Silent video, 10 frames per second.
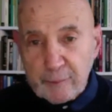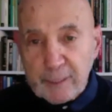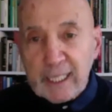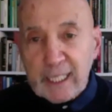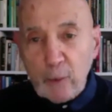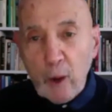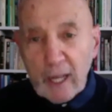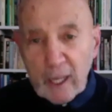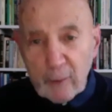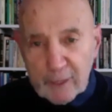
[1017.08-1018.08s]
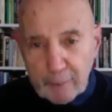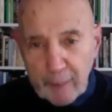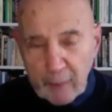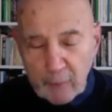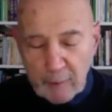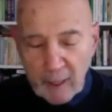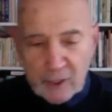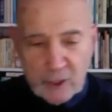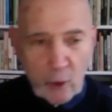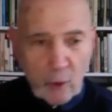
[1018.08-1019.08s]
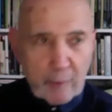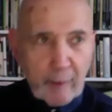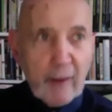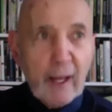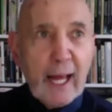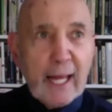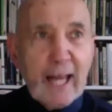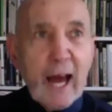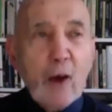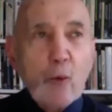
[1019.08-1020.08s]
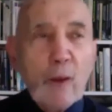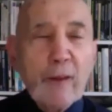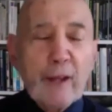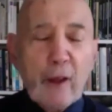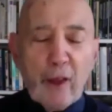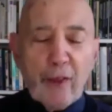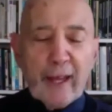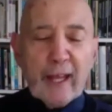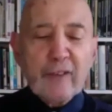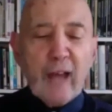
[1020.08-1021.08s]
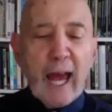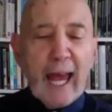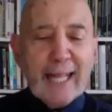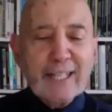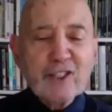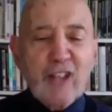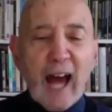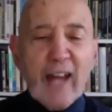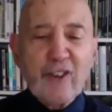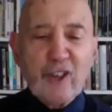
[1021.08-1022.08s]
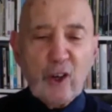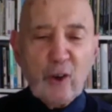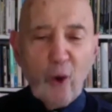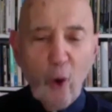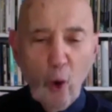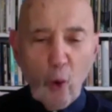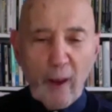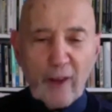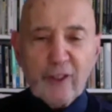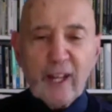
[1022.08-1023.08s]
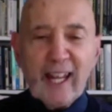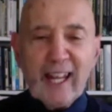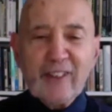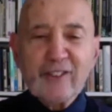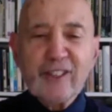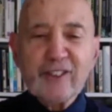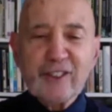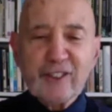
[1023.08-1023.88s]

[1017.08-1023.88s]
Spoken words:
Particularly working with the pen we might talk about. Yeah, well, the thing is, inside you always is this